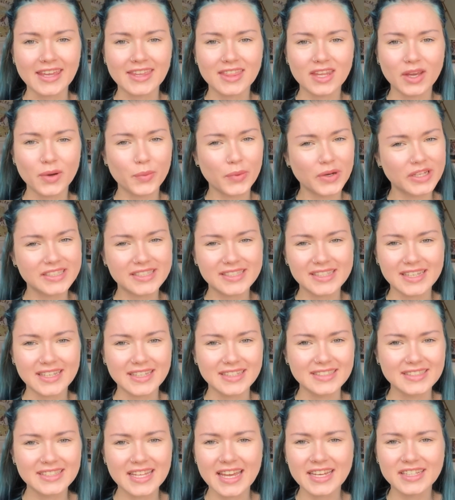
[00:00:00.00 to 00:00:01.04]
their wits
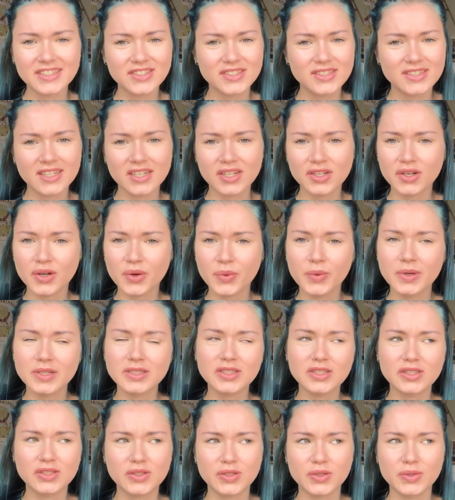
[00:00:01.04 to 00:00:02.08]
end. They just didn't know what
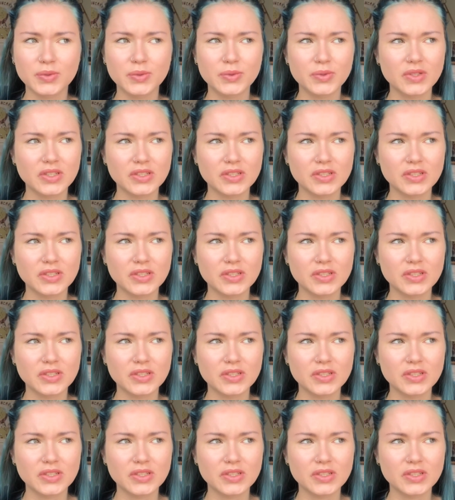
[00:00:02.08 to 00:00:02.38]
to do.